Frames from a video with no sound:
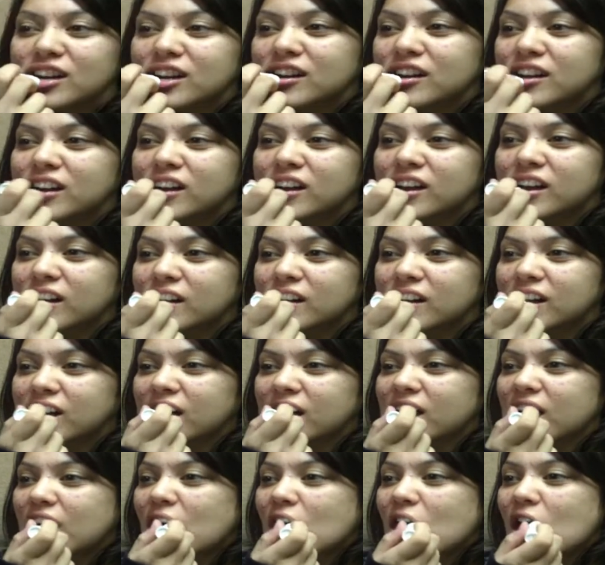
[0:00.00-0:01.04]

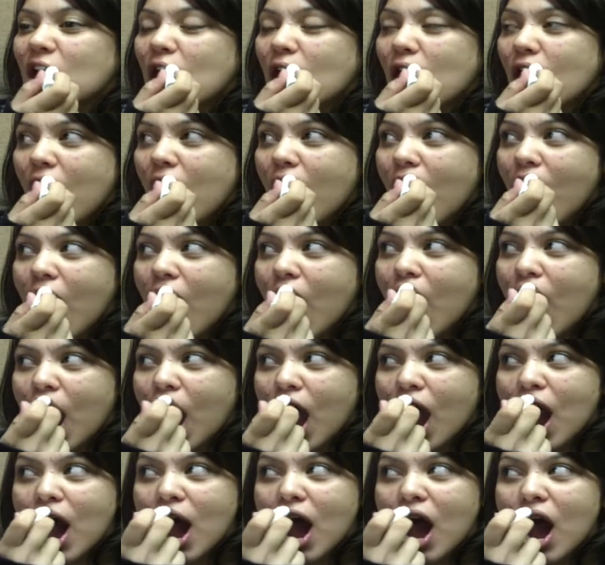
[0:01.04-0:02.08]

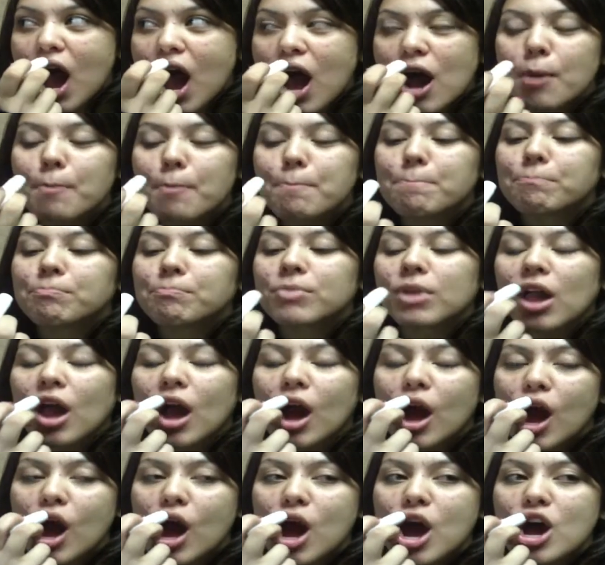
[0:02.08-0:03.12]

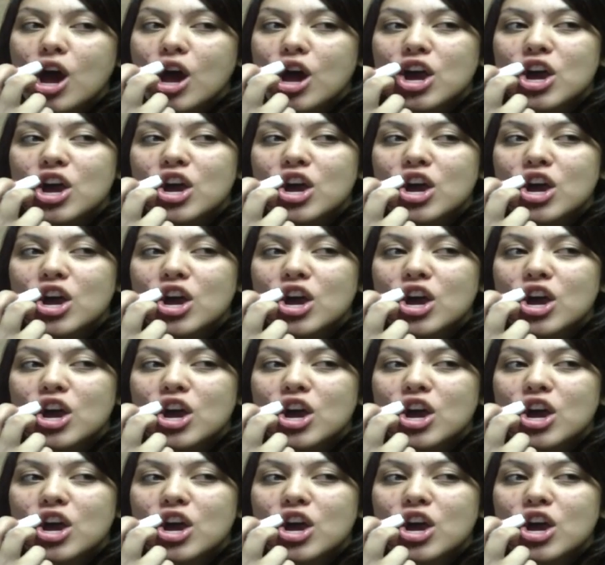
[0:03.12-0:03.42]
No one is speaking in this clip.